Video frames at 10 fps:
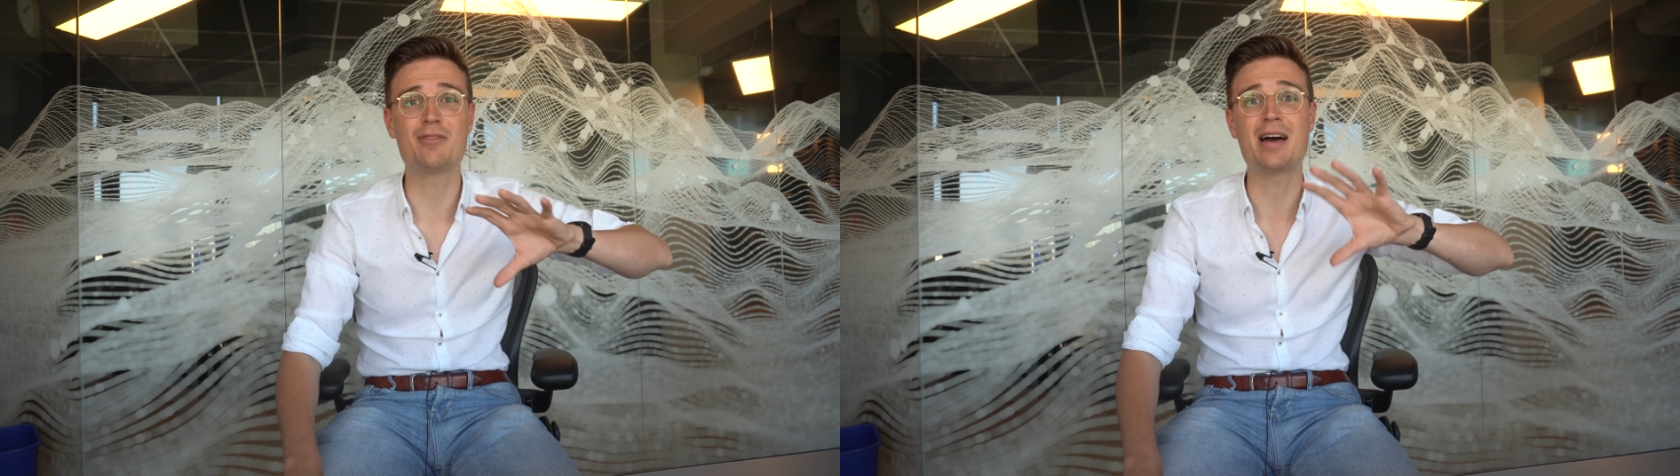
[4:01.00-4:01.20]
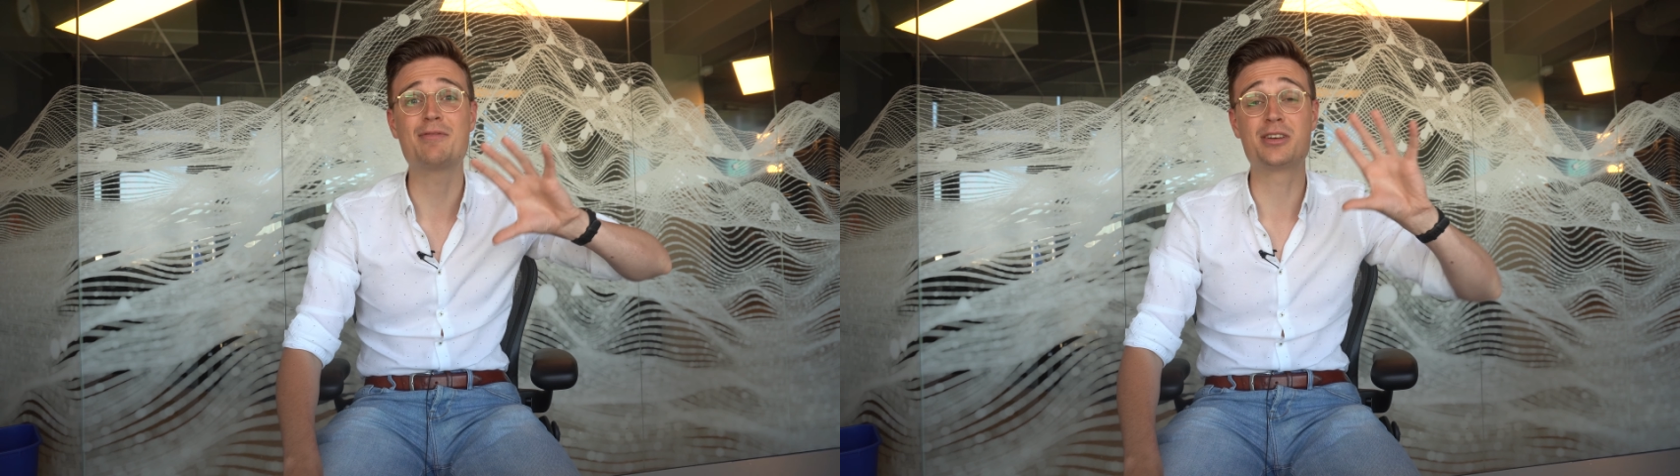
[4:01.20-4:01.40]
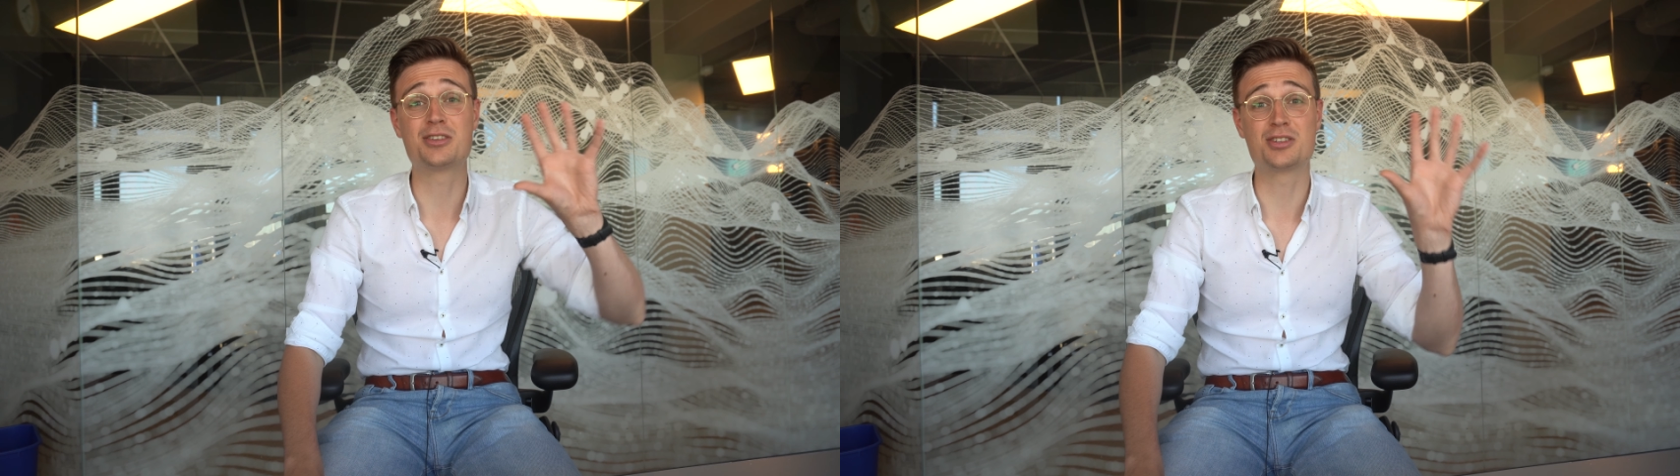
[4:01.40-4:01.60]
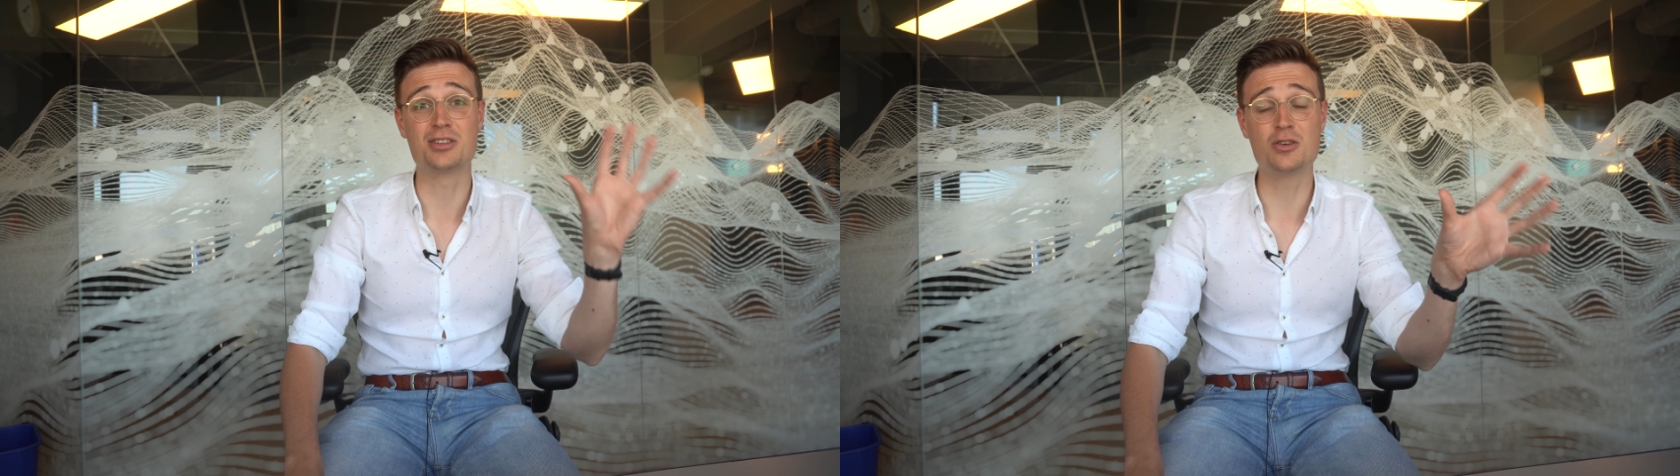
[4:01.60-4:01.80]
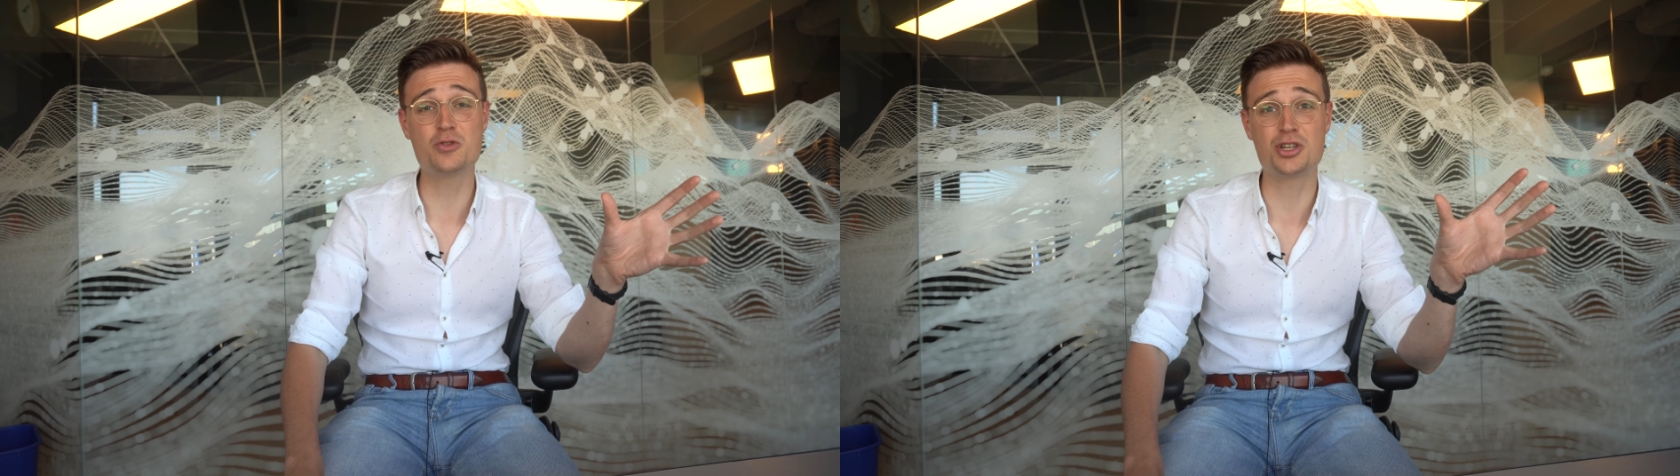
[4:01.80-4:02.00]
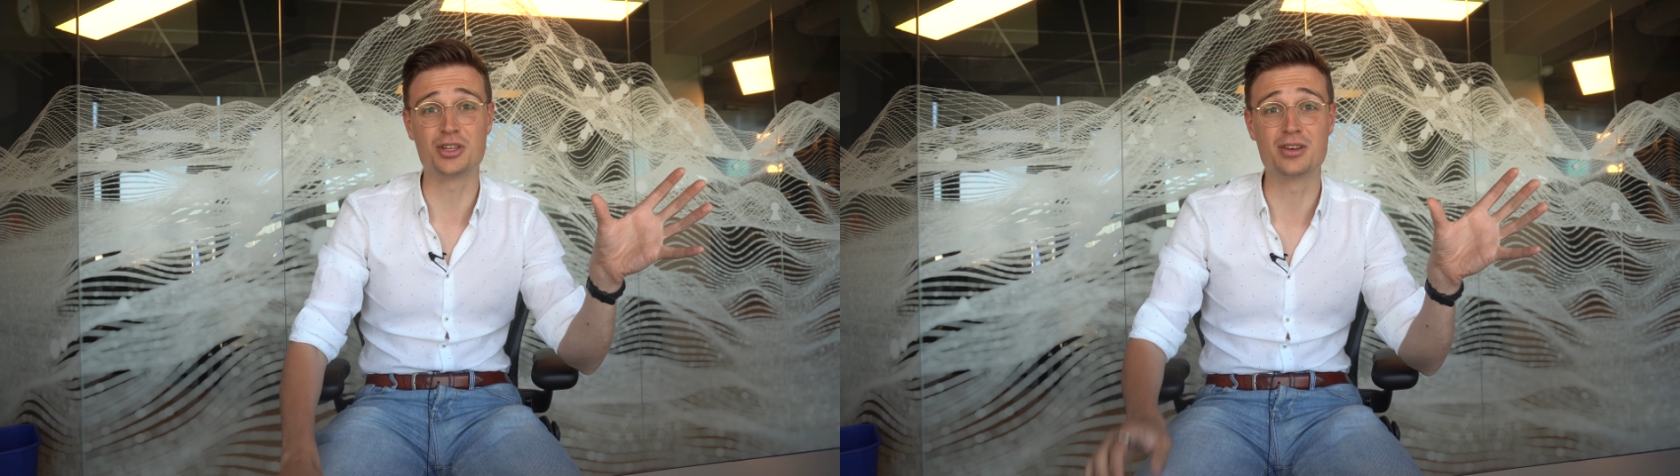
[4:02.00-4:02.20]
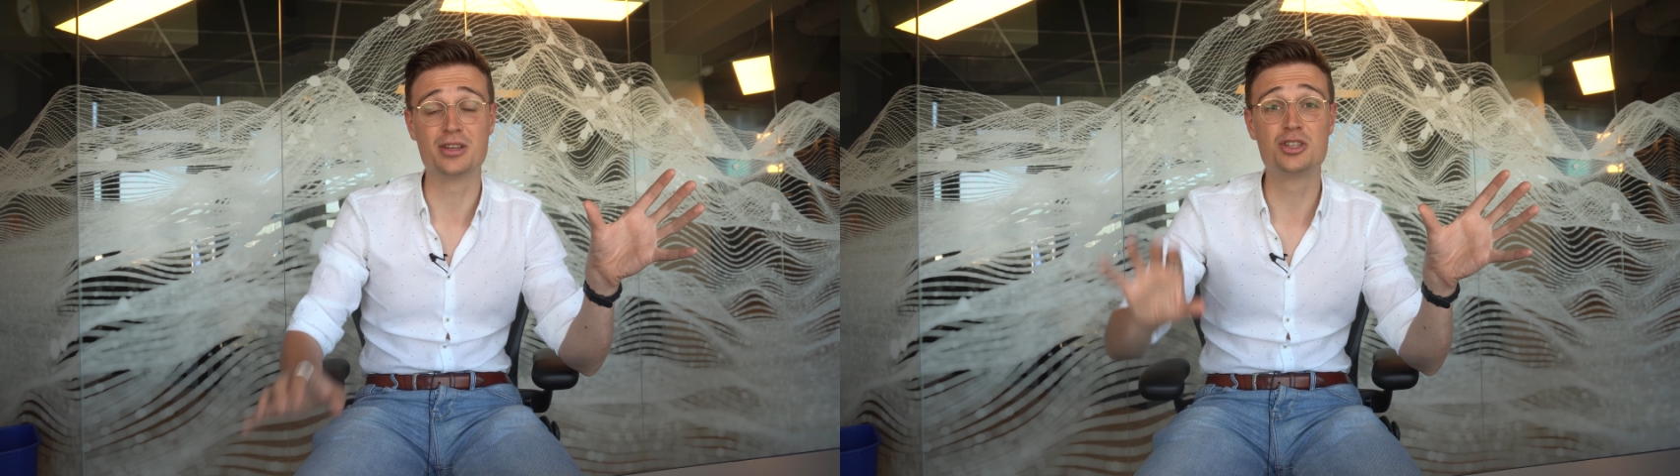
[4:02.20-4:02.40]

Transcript: of having a solution